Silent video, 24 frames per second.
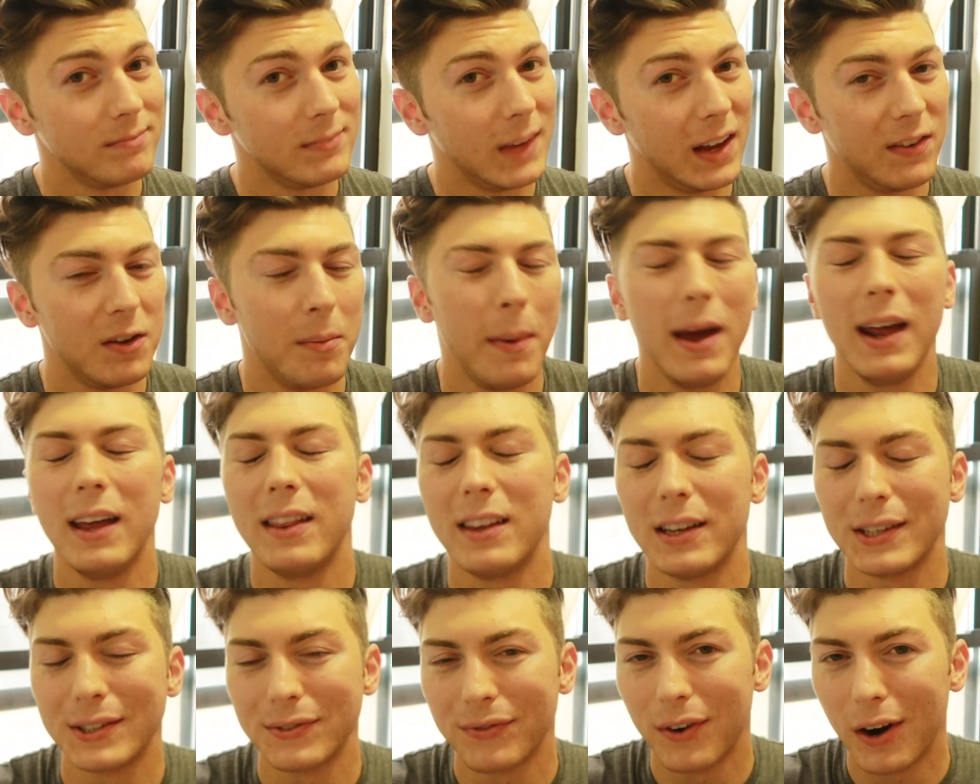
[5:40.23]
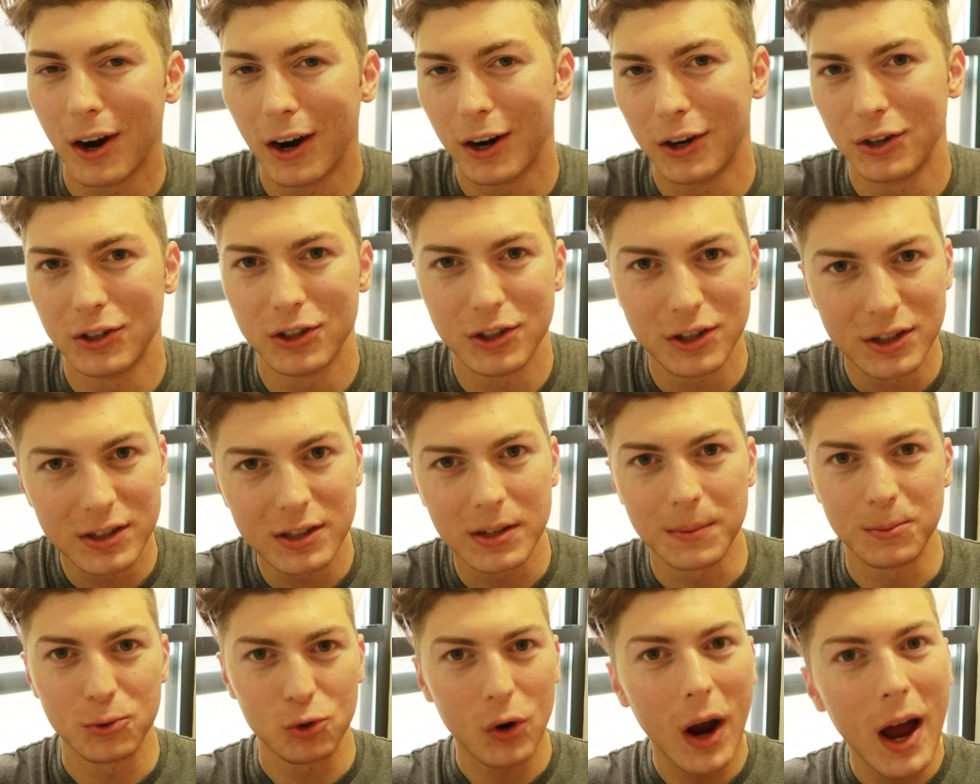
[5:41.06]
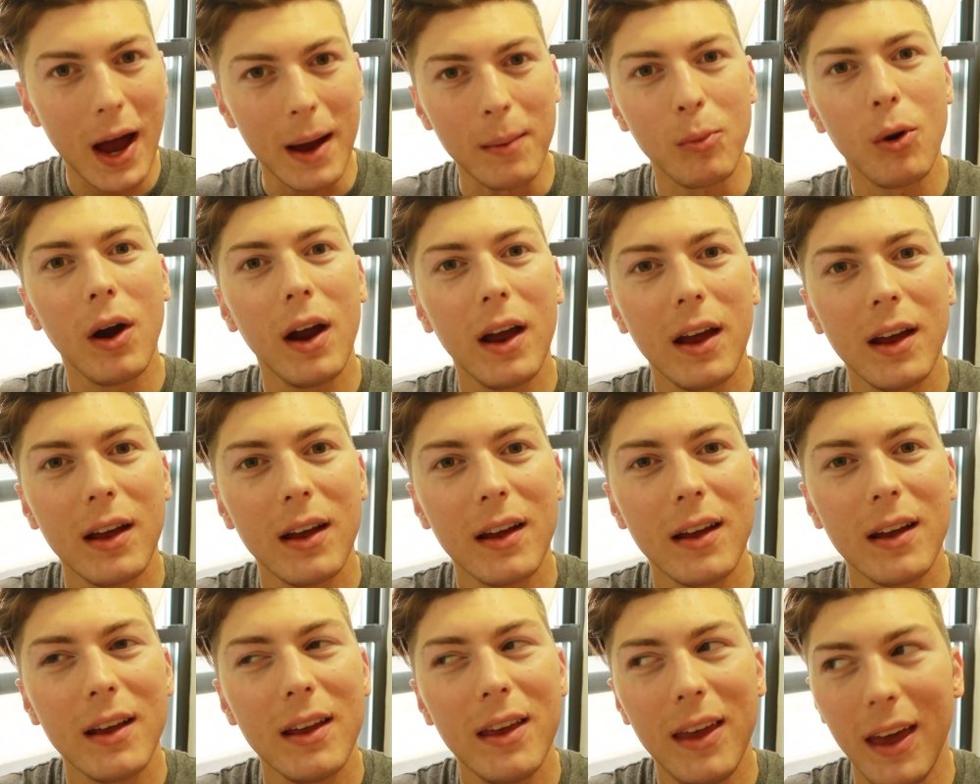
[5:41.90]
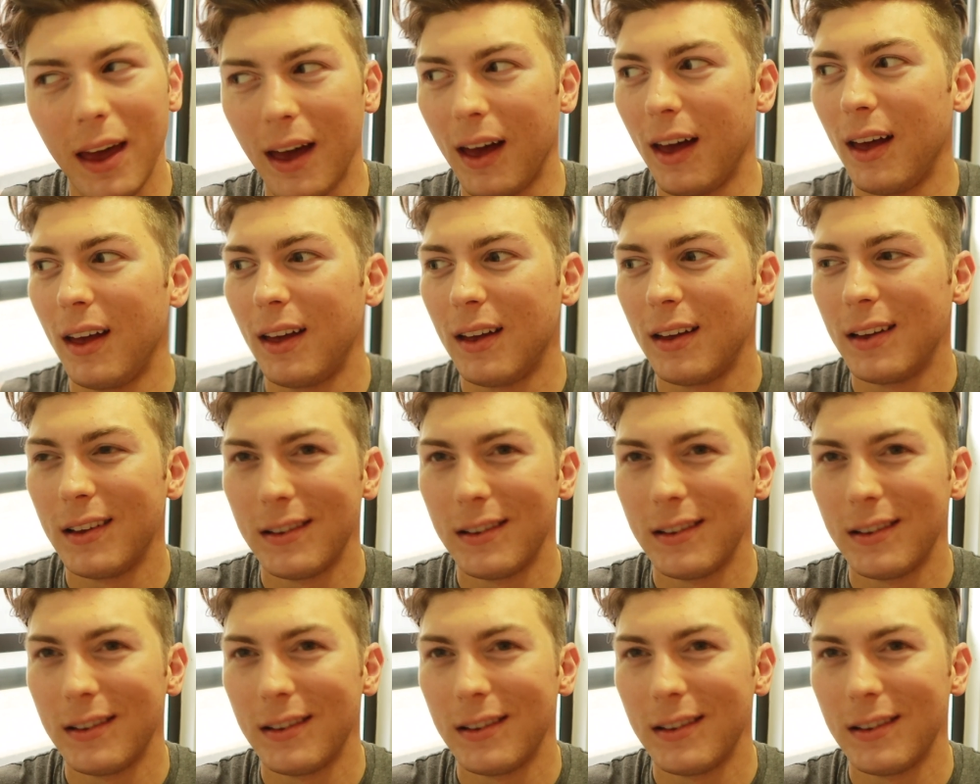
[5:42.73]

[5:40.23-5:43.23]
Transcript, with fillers: If you made it this far, you should just subscribe, right? Yeah.